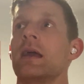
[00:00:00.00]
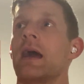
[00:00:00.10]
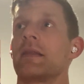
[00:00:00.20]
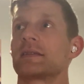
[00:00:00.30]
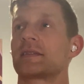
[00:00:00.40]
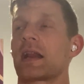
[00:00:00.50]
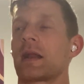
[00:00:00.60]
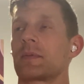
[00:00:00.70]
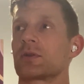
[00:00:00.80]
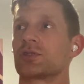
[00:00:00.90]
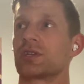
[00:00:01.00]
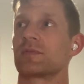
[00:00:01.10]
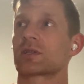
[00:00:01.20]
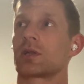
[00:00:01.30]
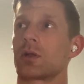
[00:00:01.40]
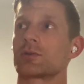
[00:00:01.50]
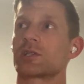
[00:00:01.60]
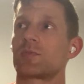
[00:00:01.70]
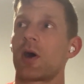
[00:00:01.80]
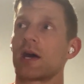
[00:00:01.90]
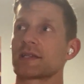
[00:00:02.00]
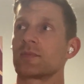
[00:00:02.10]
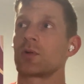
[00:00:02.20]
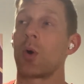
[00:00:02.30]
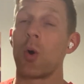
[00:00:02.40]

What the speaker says: and then set it up in your gym as close as possible,